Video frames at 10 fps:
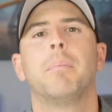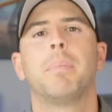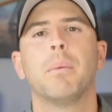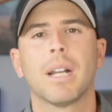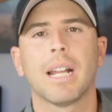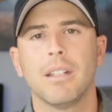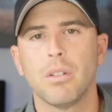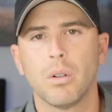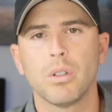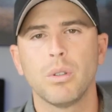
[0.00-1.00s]
But what I
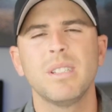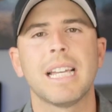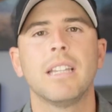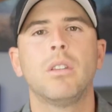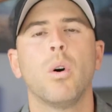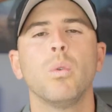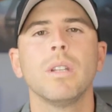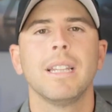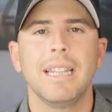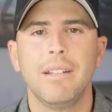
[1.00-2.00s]
don't do is I don't
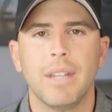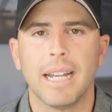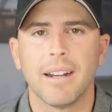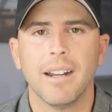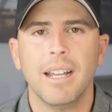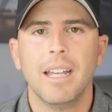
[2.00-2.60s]
live there.